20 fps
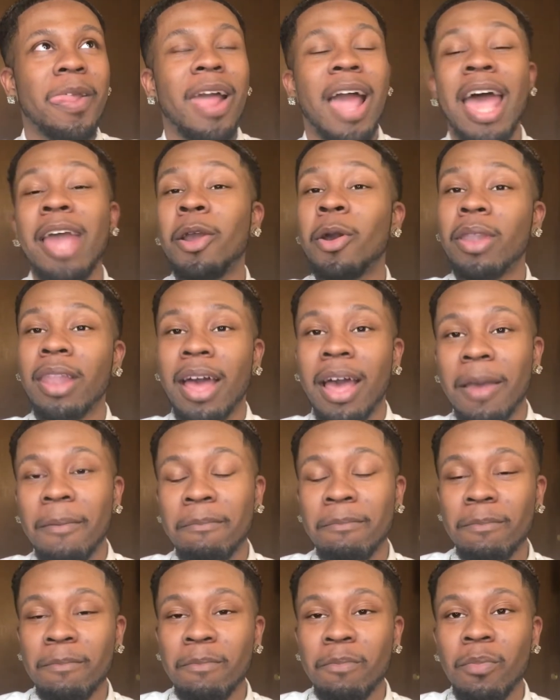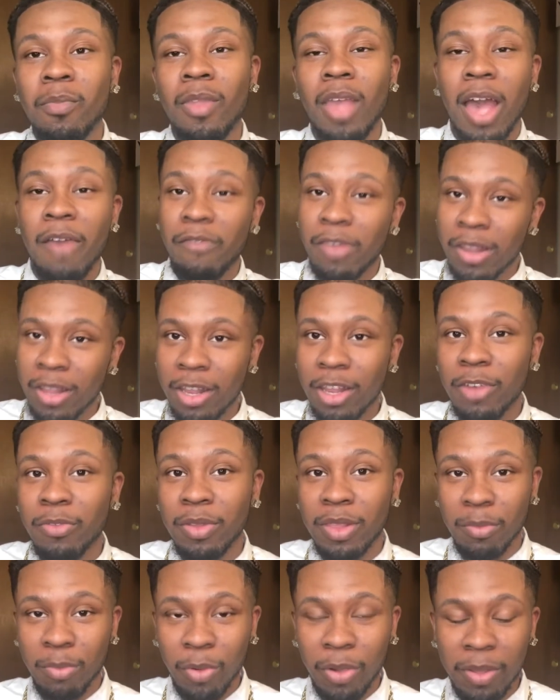I ain't gonna lie, I fell in love
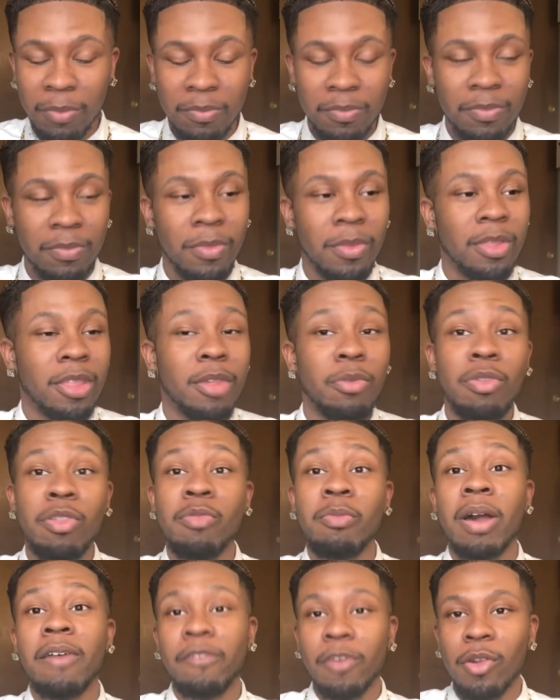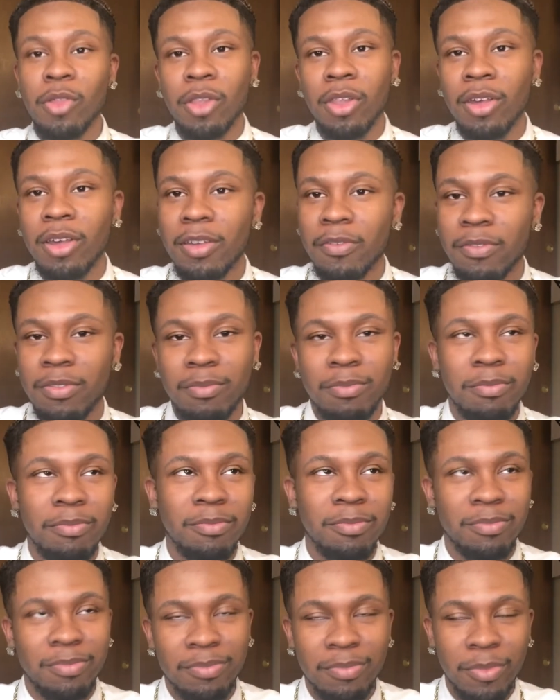with the boy. This was my first love.
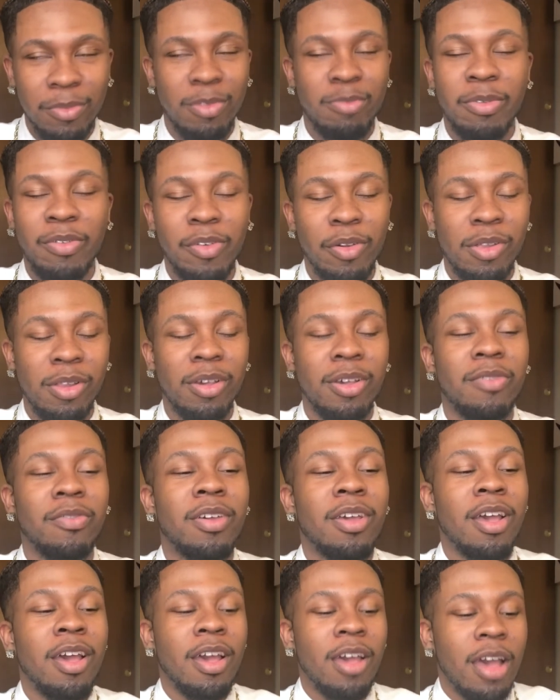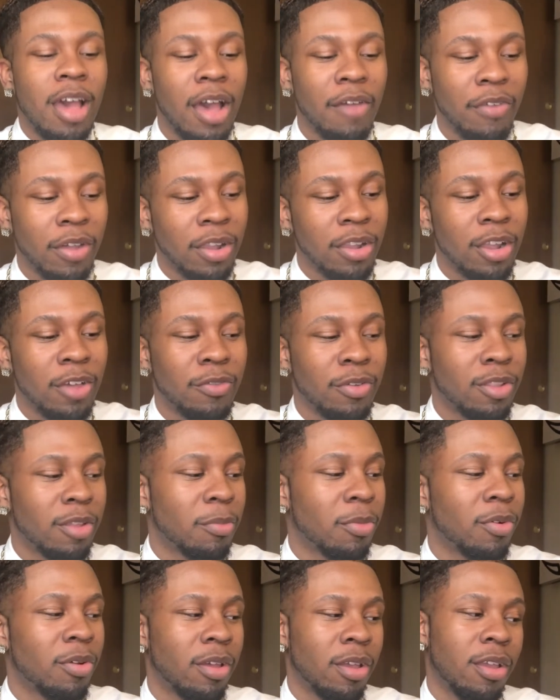It's my first love. I fell in love with the
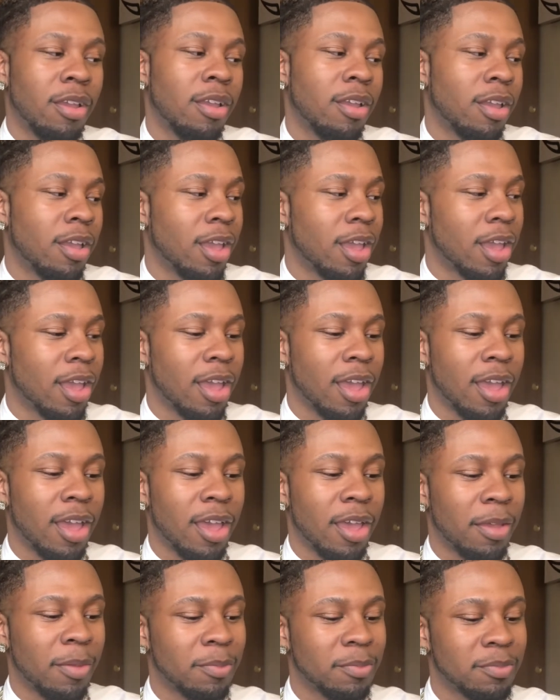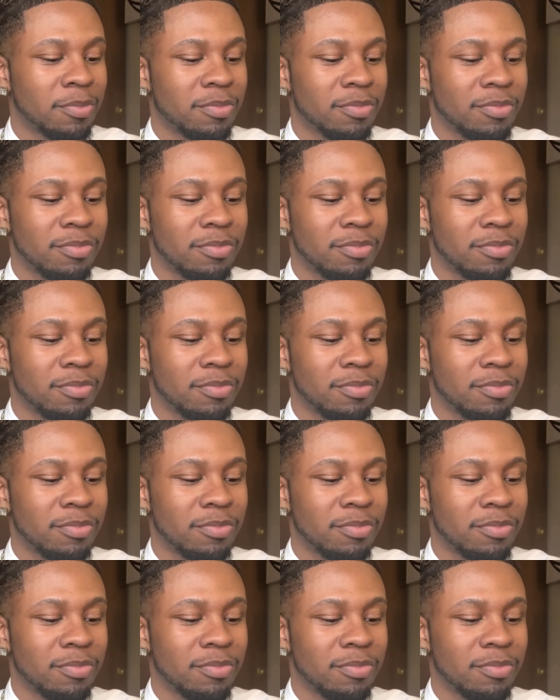boy, and